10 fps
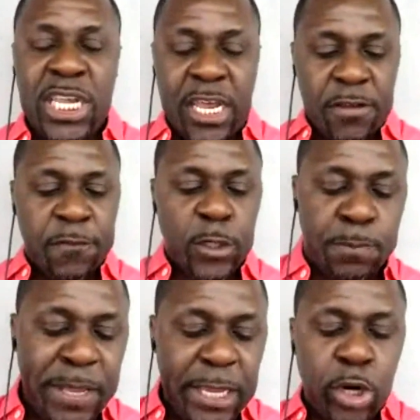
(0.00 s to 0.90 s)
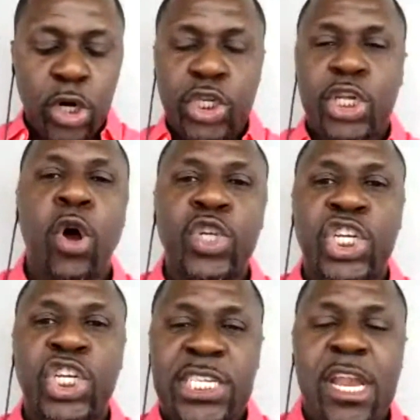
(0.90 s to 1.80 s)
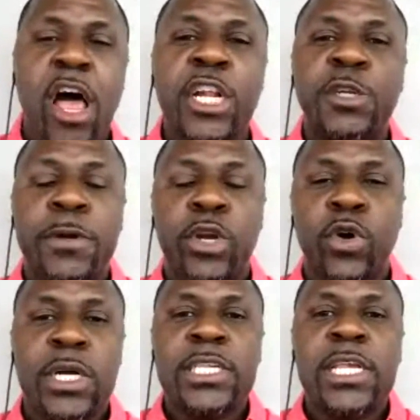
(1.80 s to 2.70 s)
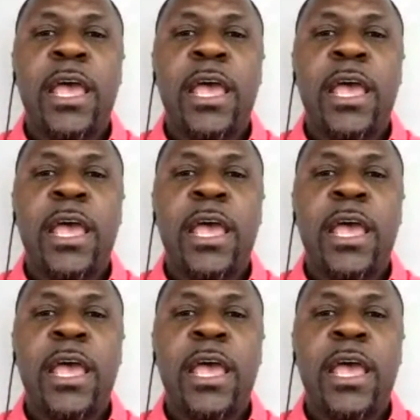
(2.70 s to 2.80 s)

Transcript: is for speakers, coaches, and entrepreneurs,